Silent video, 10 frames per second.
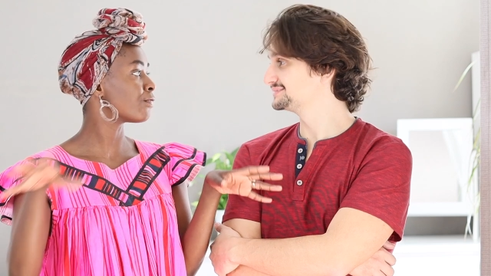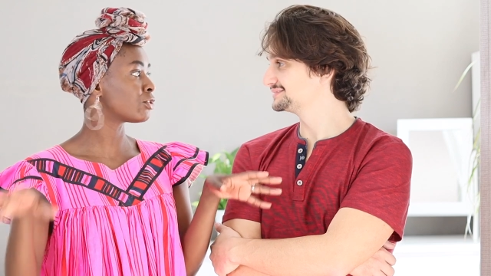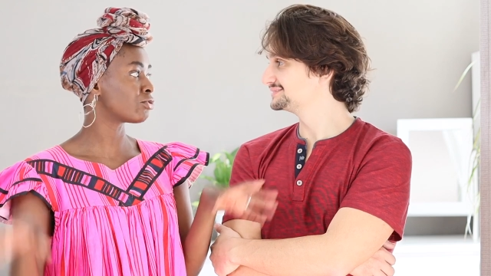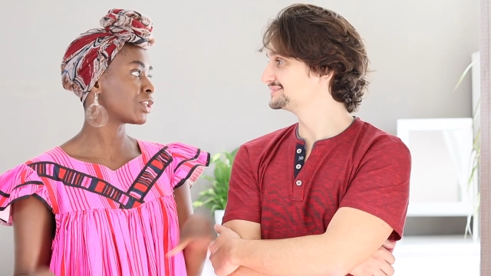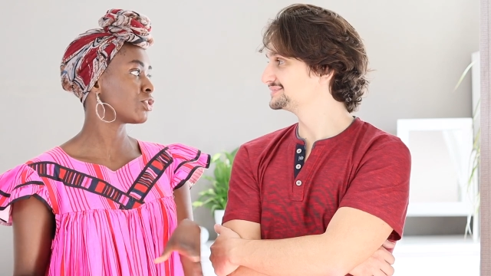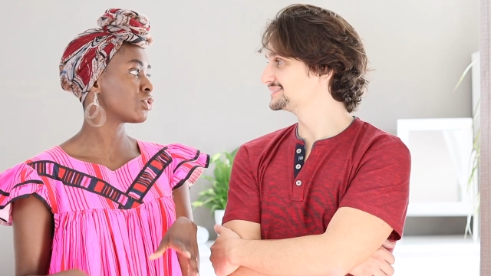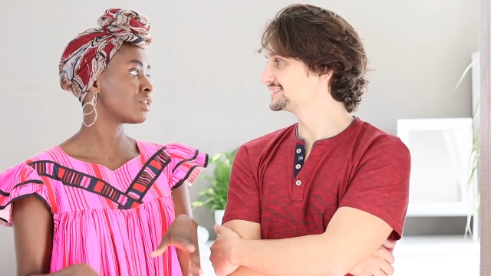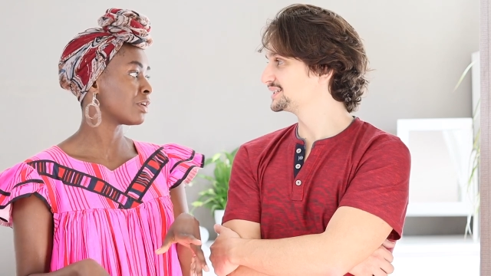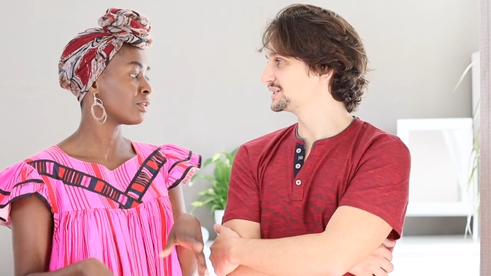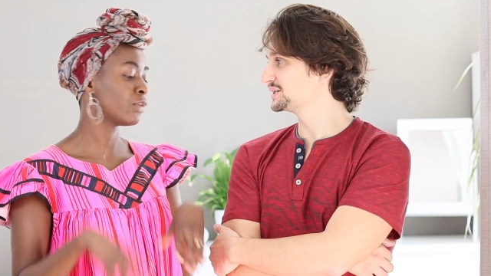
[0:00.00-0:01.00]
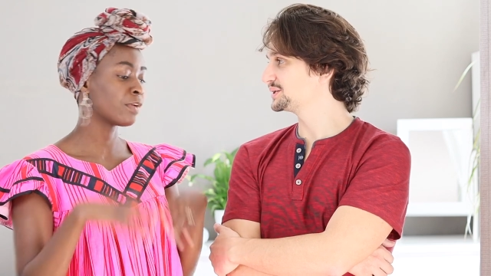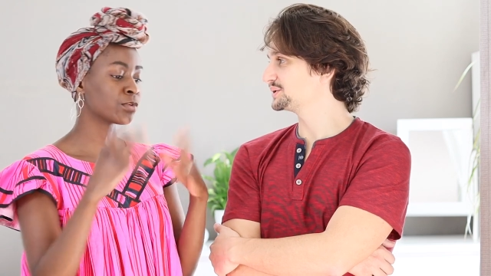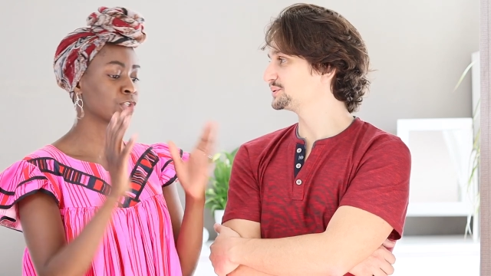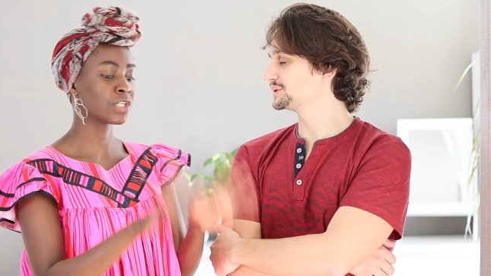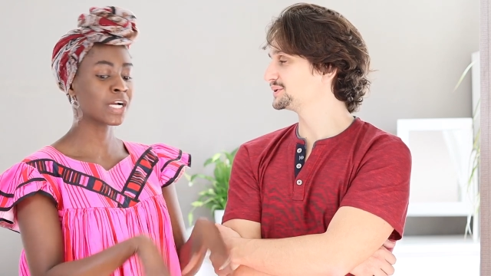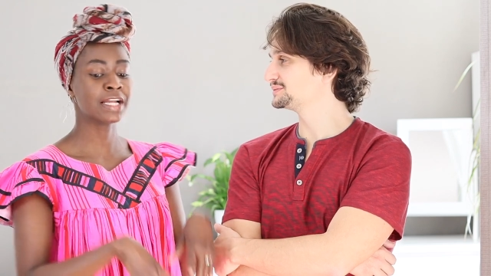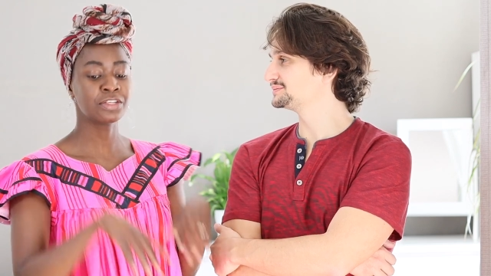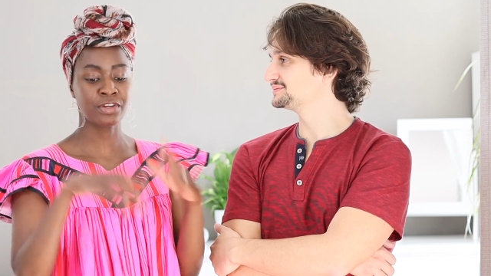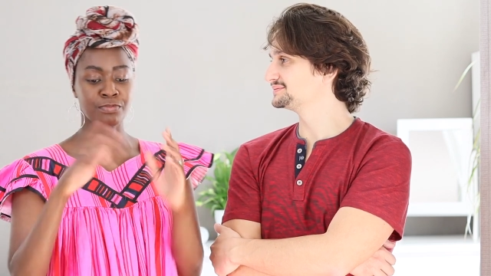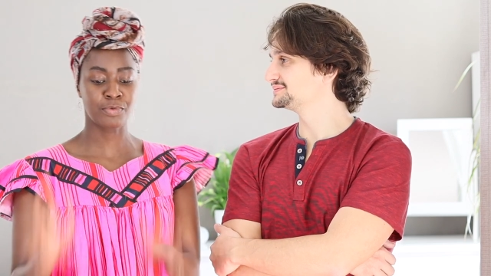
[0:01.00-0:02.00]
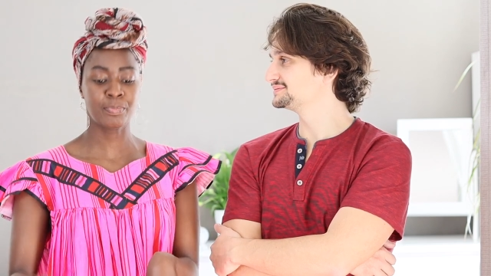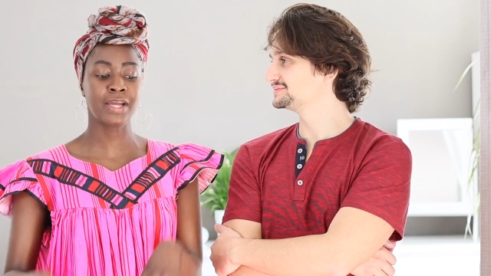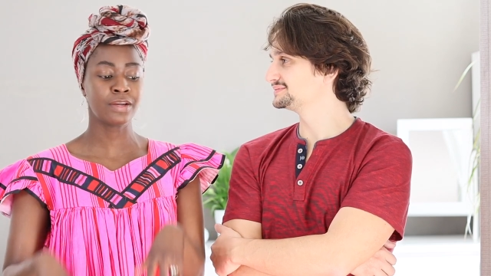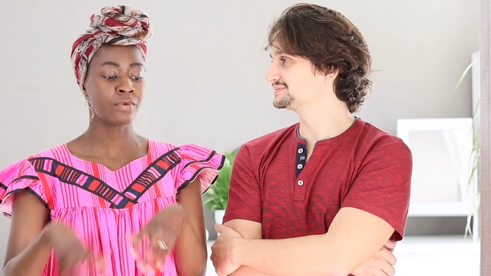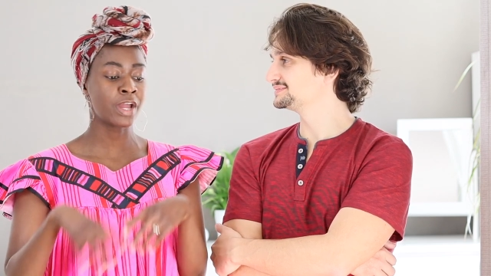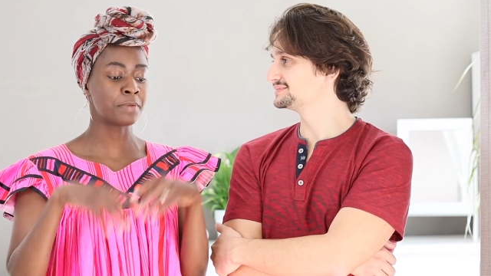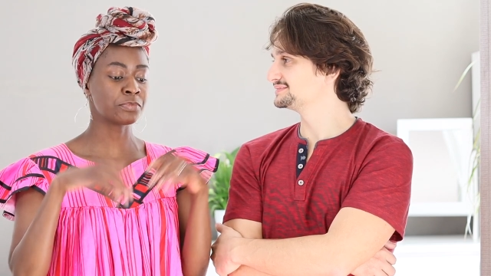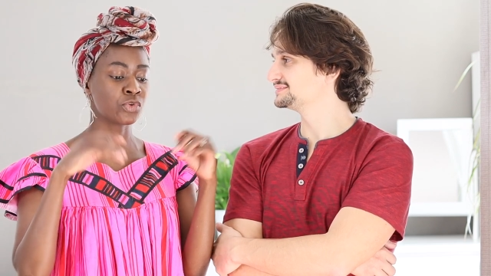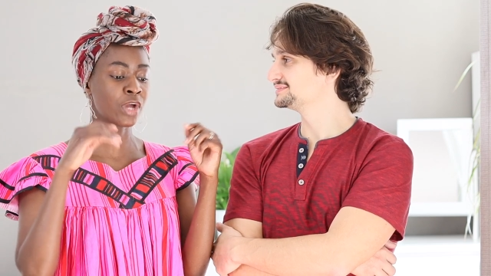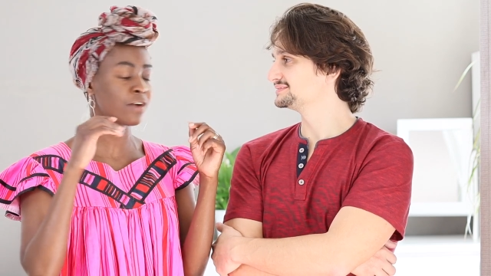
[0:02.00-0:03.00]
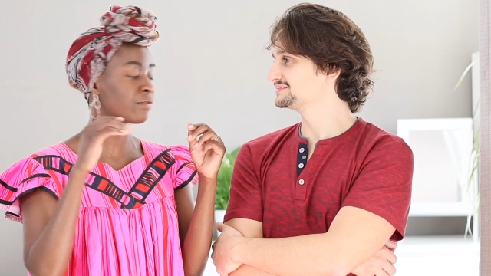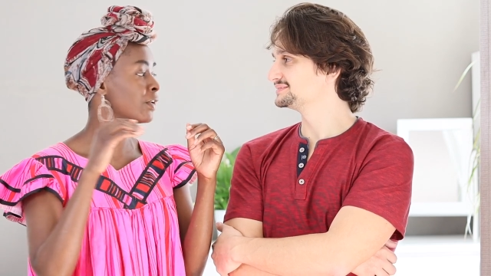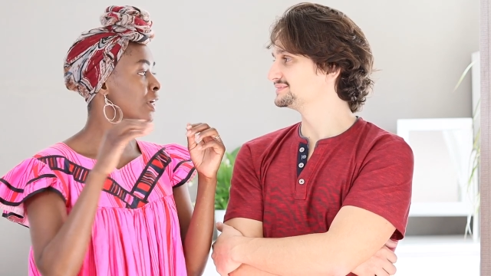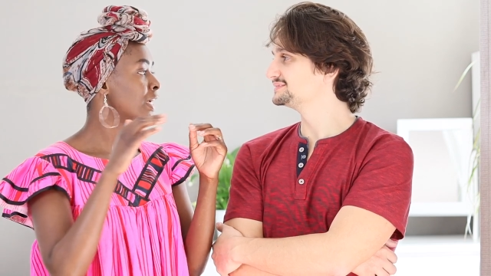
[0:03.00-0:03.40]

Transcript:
Speaker 1: of traditional. You have oh, oshigali, you have mopane worms, you have